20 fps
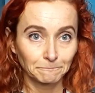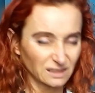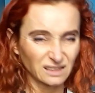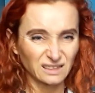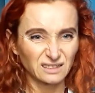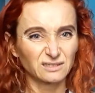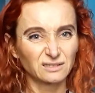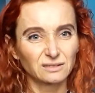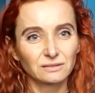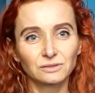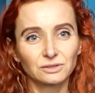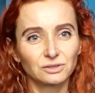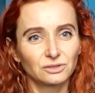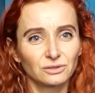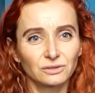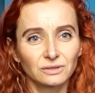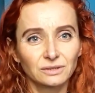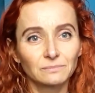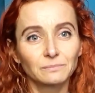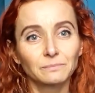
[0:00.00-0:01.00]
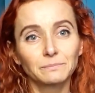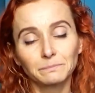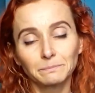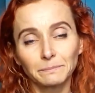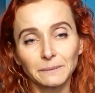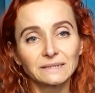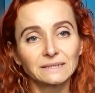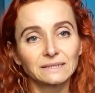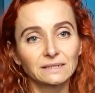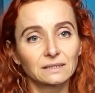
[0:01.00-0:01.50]
and you can
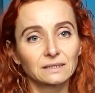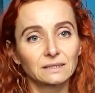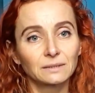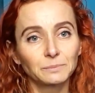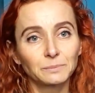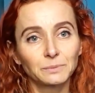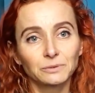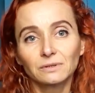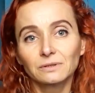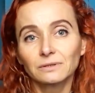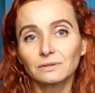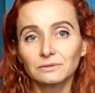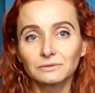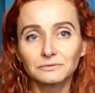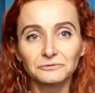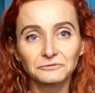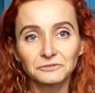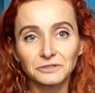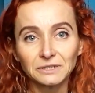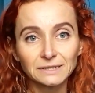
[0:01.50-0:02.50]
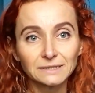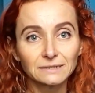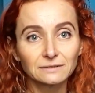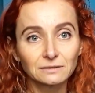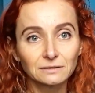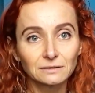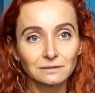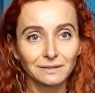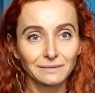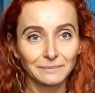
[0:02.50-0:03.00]
basically put a lot of
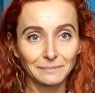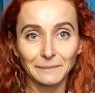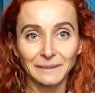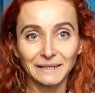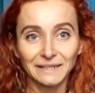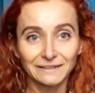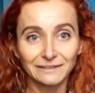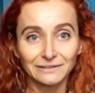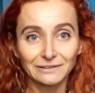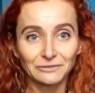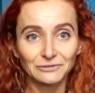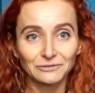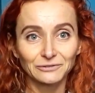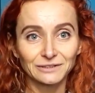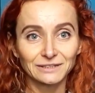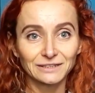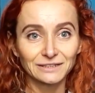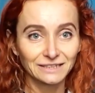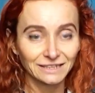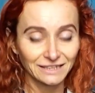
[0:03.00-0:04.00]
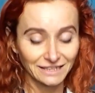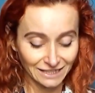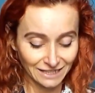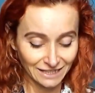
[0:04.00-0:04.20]
frills, make it different.